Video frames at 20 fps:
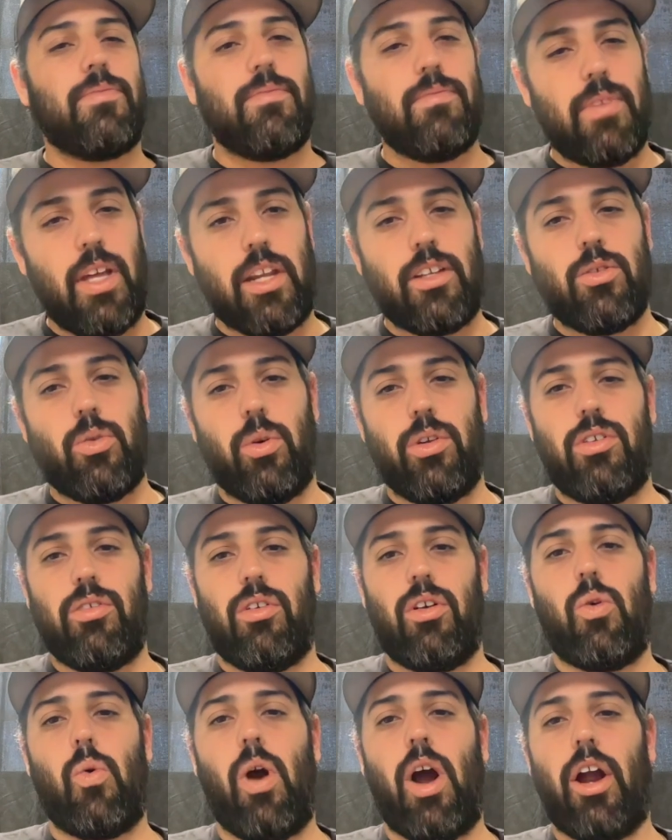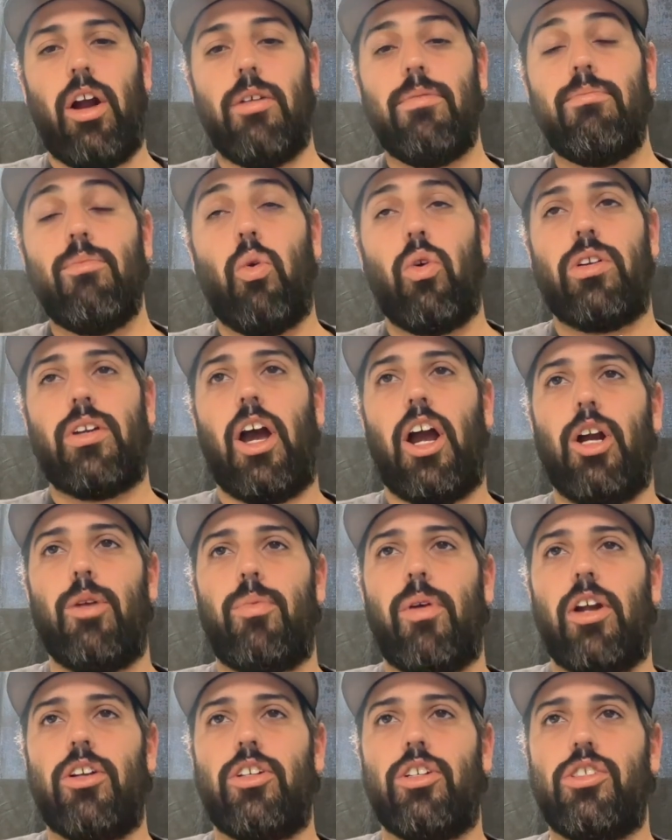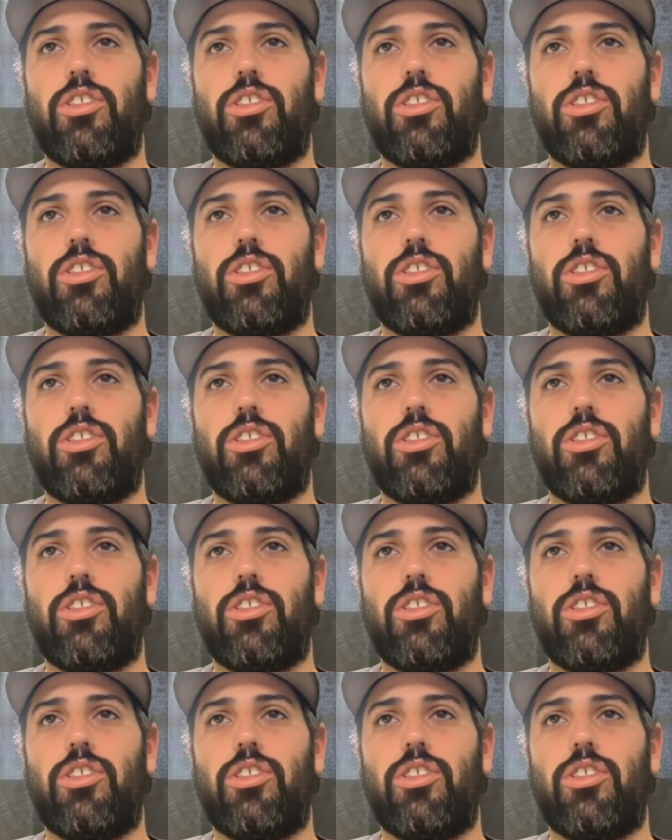that's going to require more tire pressure.